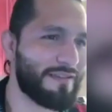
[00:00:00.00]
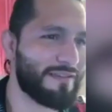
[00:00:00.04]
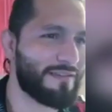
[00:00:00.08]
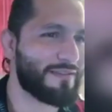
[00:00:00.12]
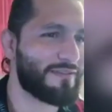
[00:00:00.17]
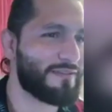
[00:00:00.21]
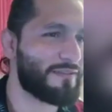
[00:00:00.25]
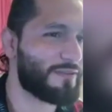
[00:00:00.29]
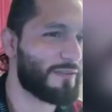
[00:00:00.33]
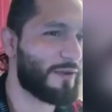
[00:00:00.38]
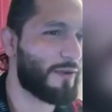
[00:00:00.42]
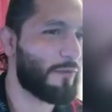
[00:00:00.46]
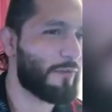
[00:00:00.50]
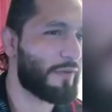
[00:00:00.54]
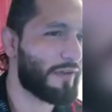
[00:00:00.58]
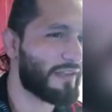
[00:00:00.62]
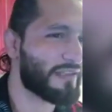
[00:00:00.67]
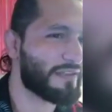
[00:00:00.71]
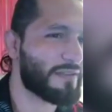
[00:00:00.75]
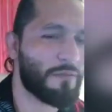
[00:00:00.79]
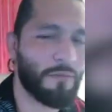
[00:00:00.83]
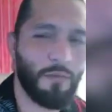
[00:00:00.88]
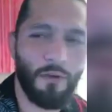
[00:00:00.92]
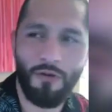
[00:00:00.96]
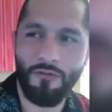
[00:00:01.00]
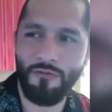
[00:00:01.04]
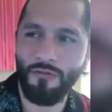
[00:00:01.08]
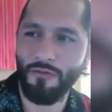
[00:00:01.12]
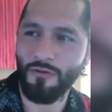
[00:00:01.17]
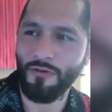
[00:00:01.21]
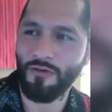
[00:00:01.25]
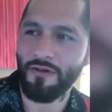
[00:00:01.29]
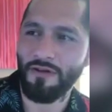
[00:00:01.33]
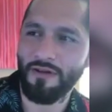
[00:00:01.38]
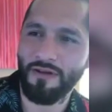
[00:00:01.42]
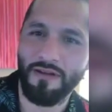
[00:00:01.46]
Yeah. John Wick is a
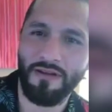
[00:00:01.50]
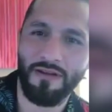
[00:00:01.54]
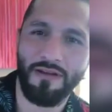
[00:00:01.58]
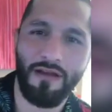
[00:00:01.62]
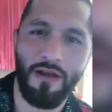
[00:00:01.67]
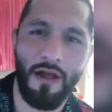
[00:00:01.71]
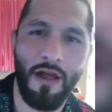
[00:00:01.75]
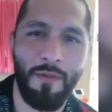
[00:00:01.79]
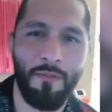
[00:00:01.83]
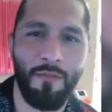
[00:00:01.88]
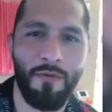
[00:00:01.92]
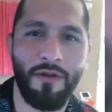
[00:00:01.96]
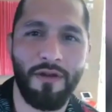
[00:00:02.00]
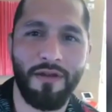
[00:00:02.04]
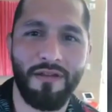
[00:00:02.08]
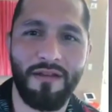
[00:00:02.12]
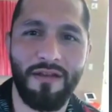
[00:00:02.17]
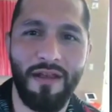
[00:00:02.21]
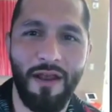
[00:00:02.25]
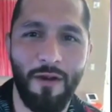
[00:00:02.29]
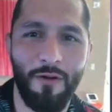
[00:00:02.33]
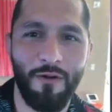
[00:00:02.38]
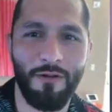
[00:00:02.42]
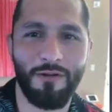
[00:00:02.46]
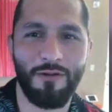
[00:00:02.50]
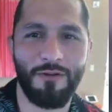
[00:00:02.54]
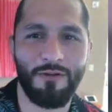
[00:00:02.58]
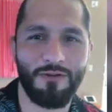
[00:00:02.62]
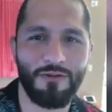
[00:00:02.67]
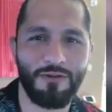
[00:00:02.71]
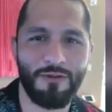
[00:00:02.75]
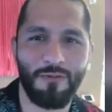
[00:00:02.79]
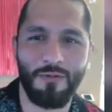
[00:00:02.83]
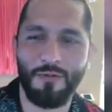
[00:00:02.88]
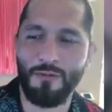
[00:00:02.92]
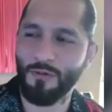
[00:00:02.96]
Marvel kind of character.
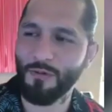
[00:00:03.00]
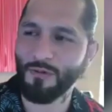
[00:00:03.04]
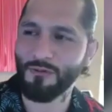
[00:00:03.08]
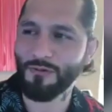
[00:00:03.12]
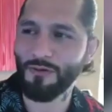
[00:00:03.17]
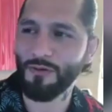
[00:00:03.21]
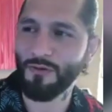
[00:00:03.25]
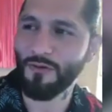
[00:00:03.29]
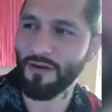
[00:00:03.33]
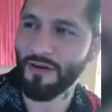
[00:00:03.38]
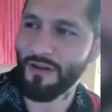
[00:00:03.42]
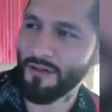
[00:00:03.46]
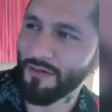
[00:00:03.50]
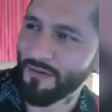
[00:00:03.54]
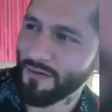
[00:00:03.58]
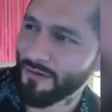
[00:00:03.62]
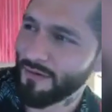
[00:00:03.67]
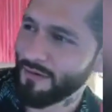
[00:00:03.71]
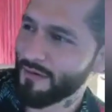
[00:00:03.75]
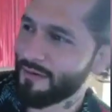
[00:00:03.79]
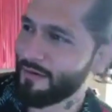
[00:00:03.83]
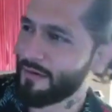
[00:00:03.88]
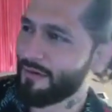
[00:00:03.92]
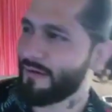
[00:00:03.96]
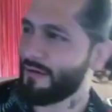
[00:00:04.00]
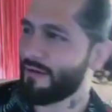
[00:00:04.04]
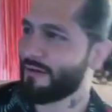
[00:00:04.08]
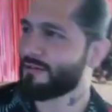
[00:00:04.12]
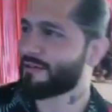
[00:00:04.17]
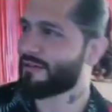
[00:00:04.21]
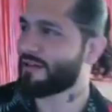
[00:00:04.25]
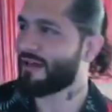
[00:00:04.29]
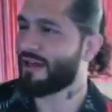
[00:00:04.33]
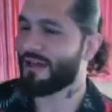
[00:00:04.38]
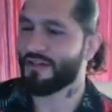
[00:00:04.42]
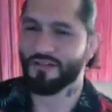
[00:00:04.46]
Just people don't know it. I think
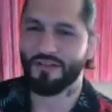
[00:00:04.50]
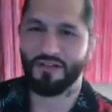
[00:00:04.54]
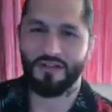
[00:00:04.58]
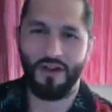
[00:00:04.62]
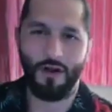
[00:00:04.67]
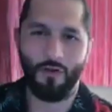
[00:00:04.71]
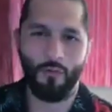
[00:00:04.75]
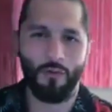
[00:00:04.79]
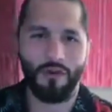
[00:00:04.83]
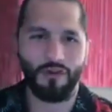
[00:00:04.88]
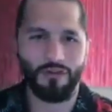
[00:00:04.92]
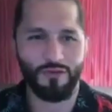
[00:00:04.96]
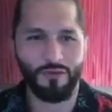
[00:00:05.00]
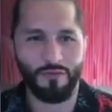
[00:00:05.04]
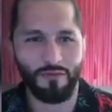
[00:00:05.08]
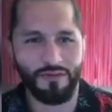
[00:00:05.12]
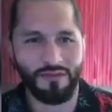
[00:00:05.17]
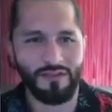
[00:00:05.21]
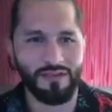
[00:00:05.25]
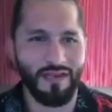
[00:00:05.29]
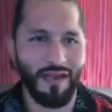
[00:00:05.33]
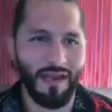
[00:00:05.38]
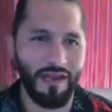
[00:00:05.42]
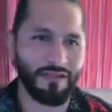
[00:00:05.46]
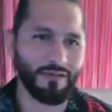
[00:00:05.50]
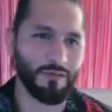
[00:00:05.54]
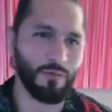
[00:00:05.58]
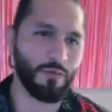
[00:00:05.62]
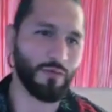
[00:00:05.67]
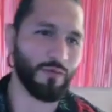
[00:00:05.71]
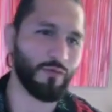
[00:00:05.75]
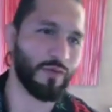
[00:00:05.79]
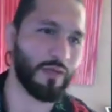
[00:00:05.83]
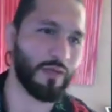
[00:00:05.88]
he got shot way too much the last movie